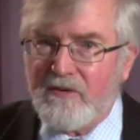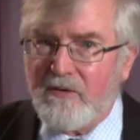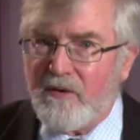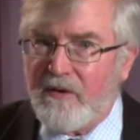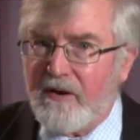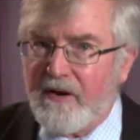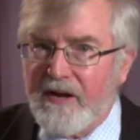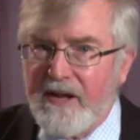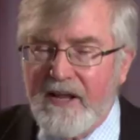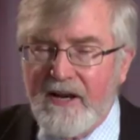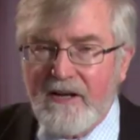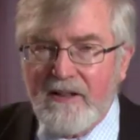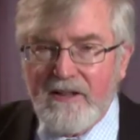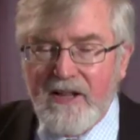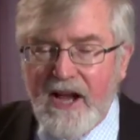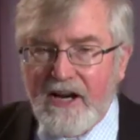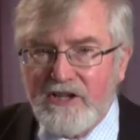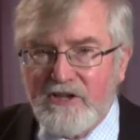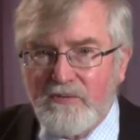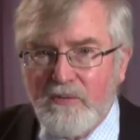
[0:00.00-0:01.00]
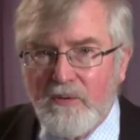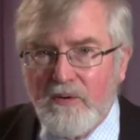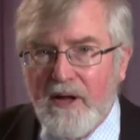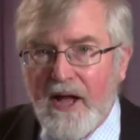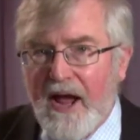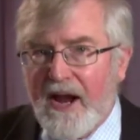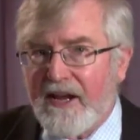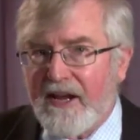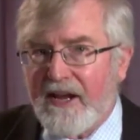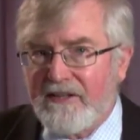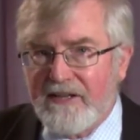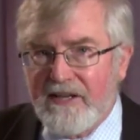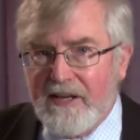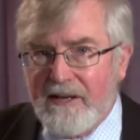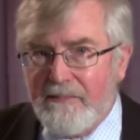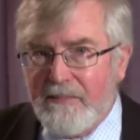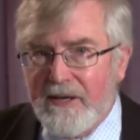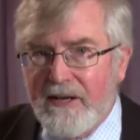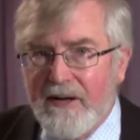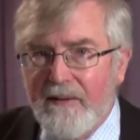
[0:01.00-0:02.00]
or intellectual,
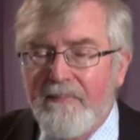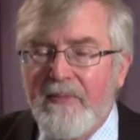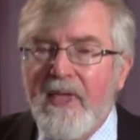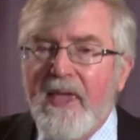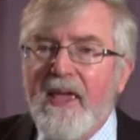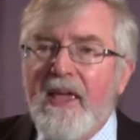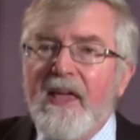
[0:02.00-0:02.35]
academia,